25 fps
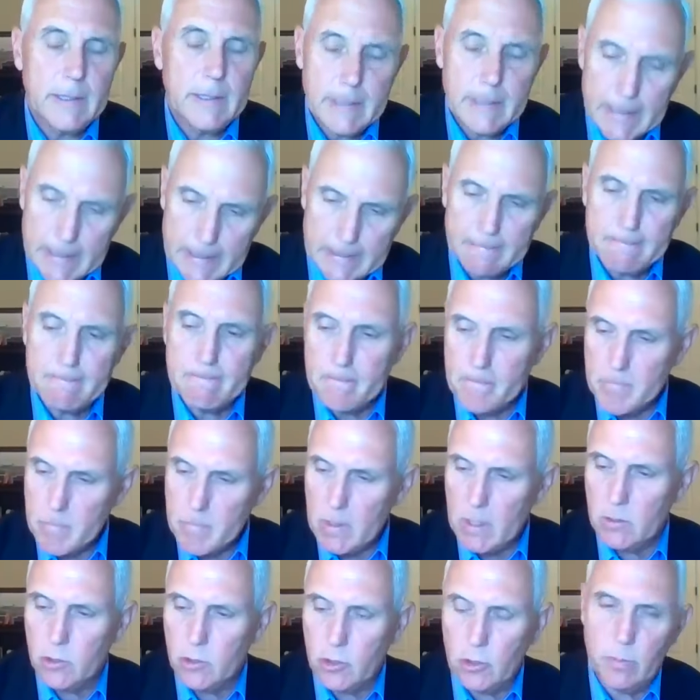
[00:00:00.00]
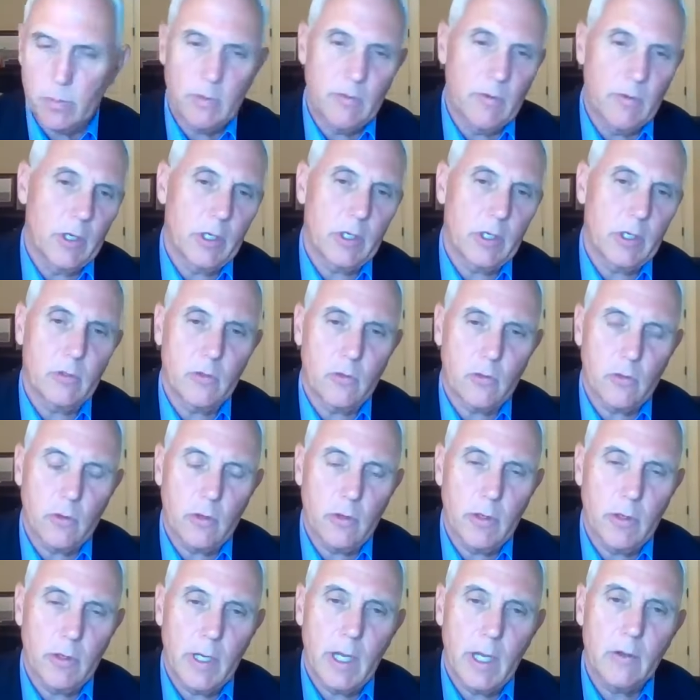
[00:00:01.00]
um, should be very
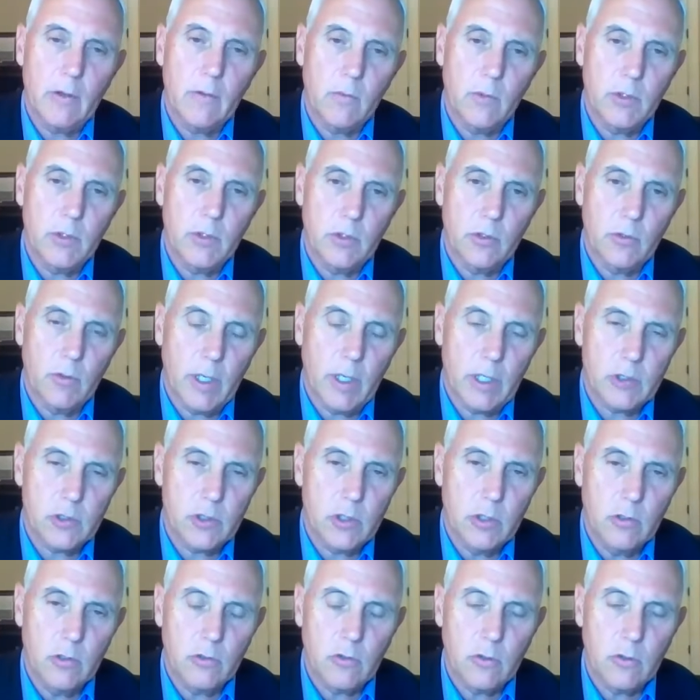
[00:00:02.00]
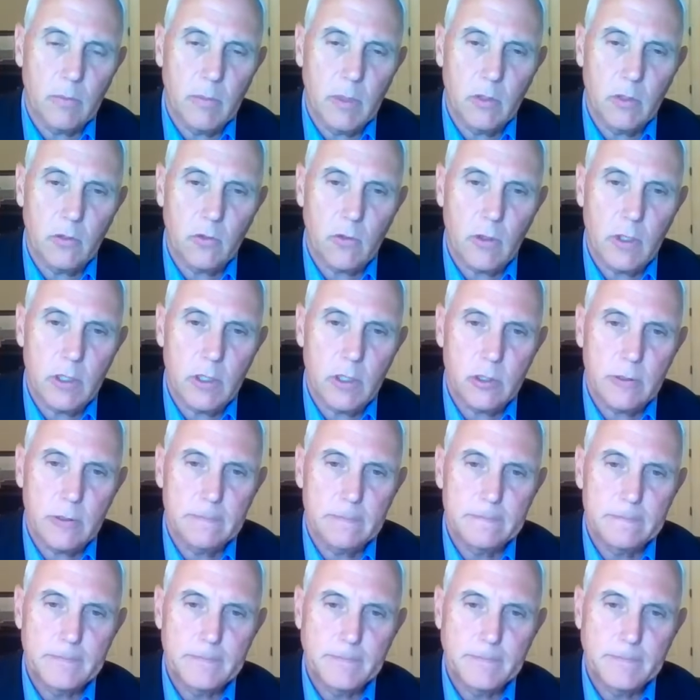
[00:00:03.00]
concerned now, direction of this administration.